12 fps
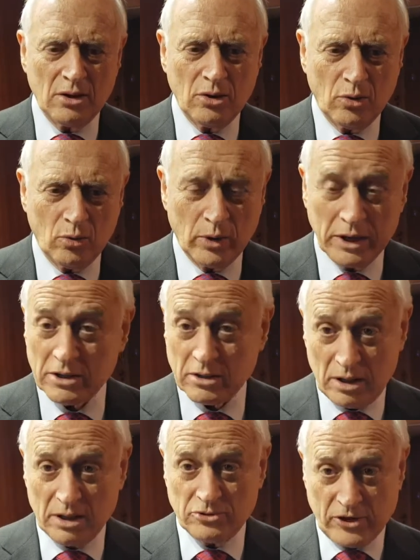We are
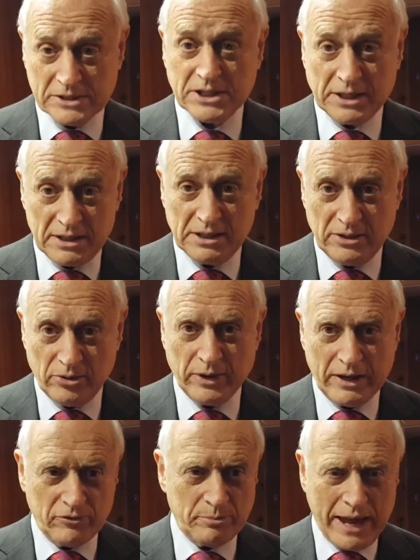addressing it here. We
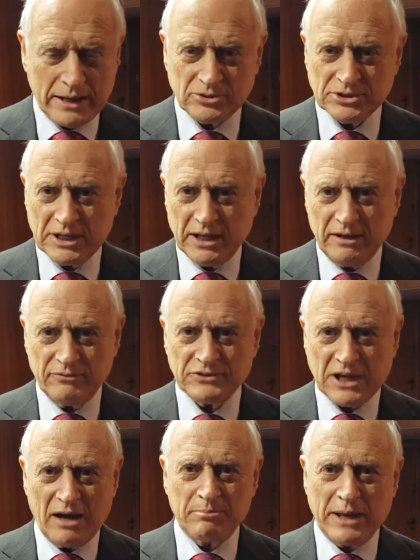have a panel today of
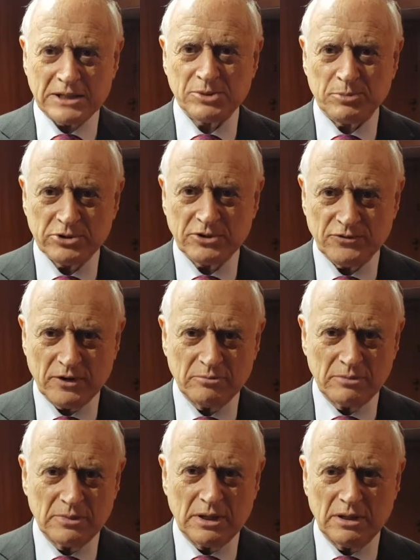top experts from